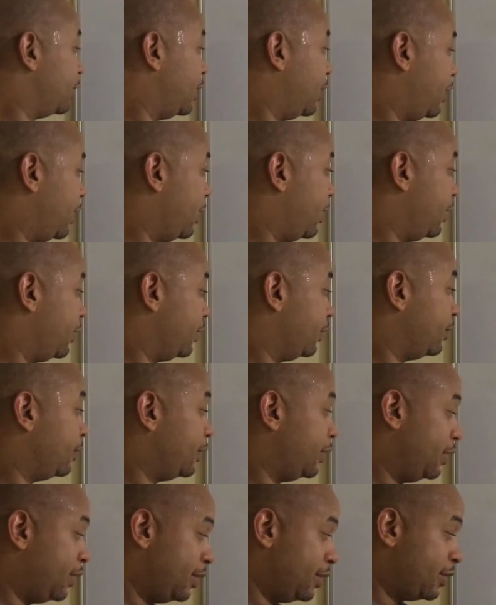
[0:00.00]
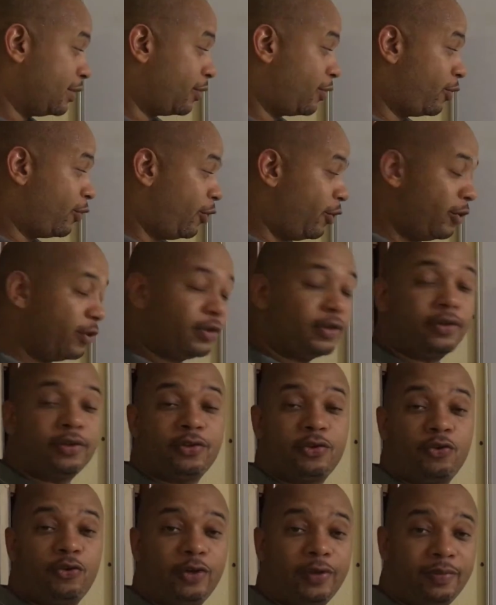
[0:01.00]
And this is a third
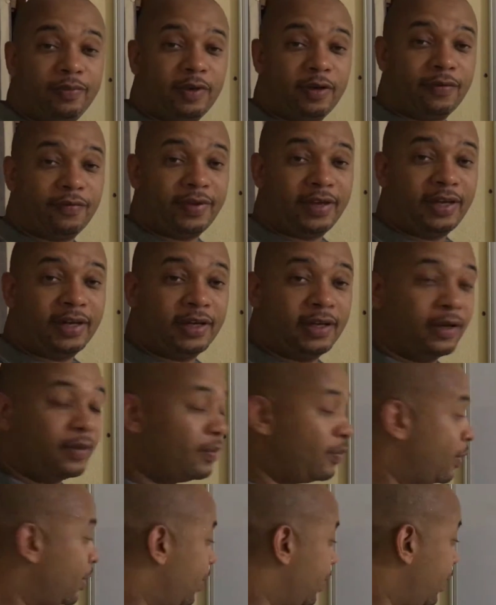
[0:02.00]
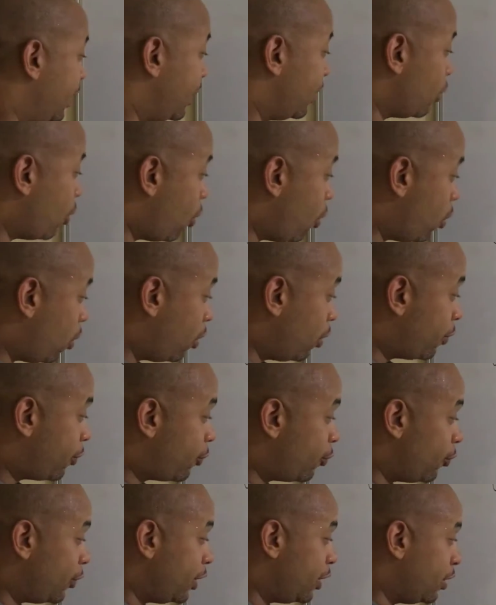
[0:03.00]
stream of income, and all
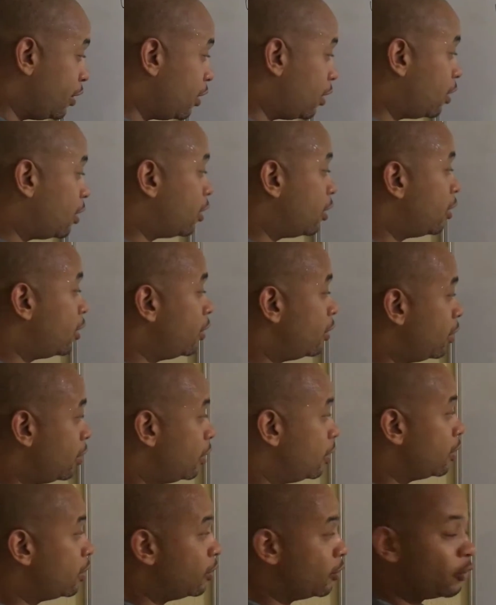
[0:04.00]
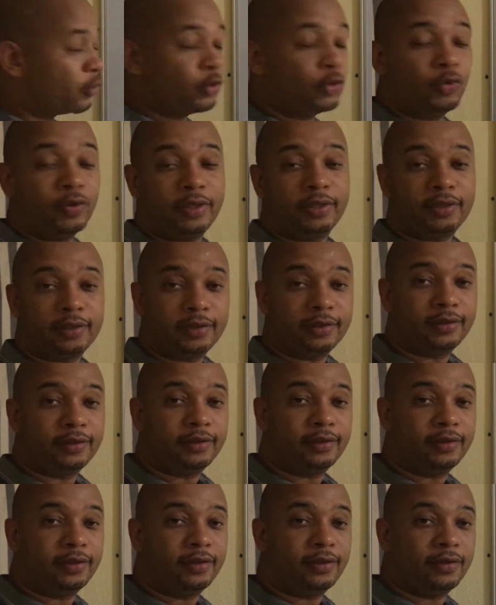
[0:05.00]
three are congruent,
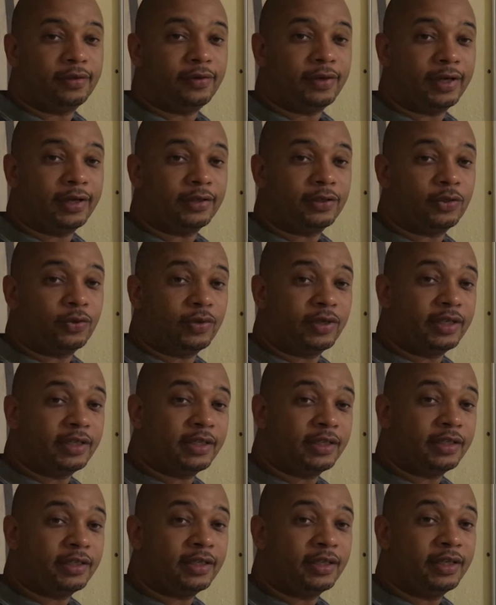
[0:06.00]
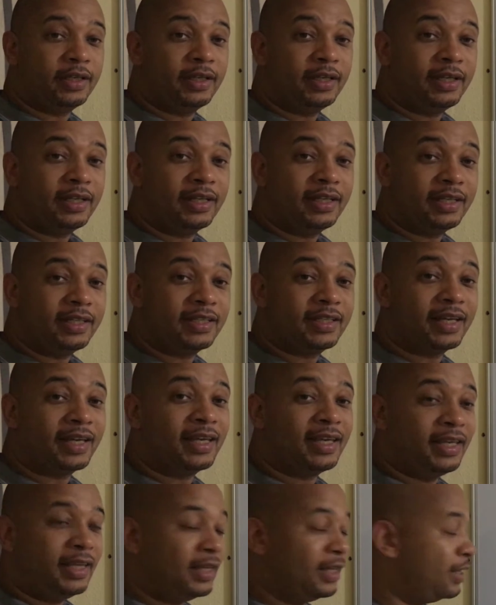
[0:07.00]
right? So this is the
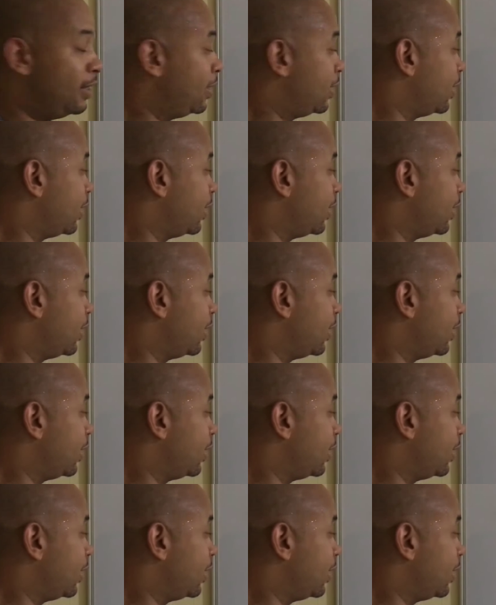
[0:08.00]
key,